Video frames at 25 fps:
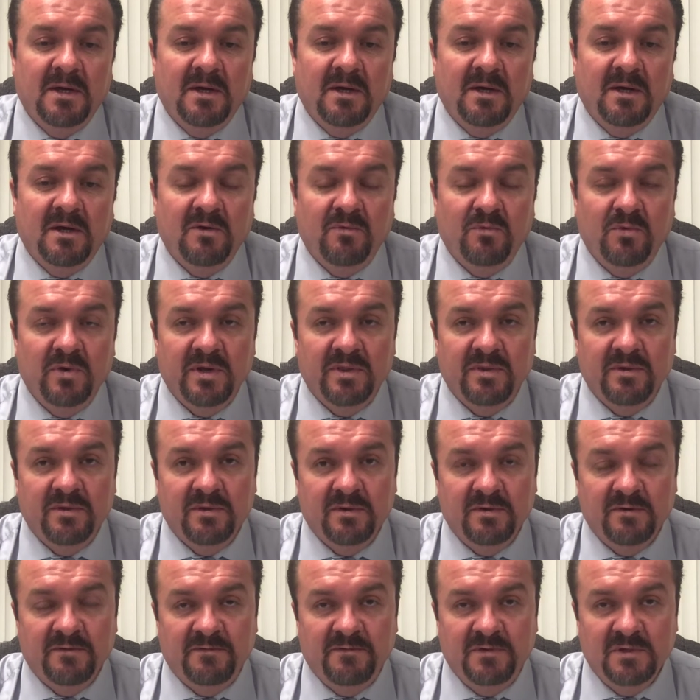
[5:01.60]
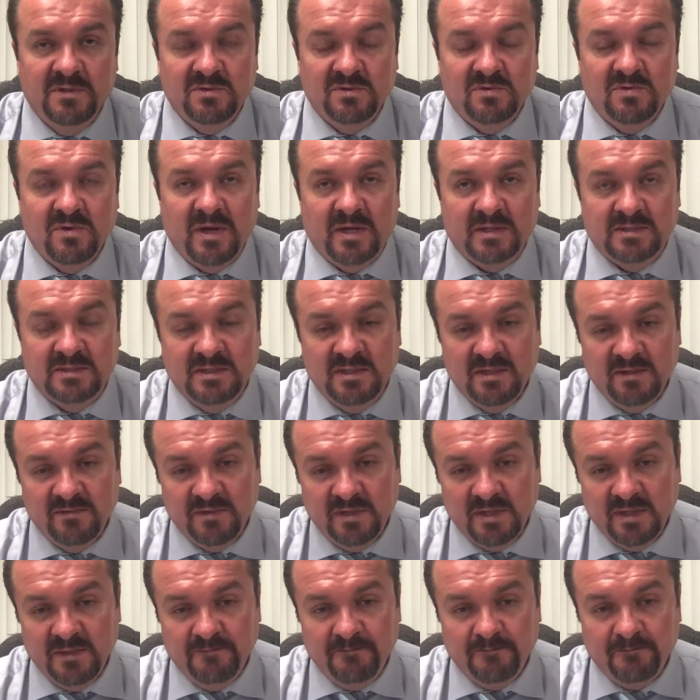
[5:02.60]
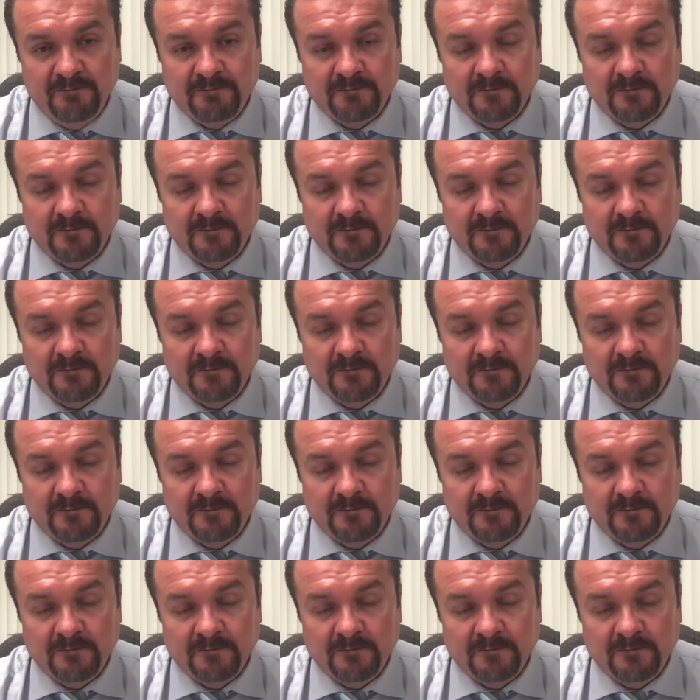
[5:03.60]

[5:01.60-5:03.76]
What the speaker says: of whether physical activity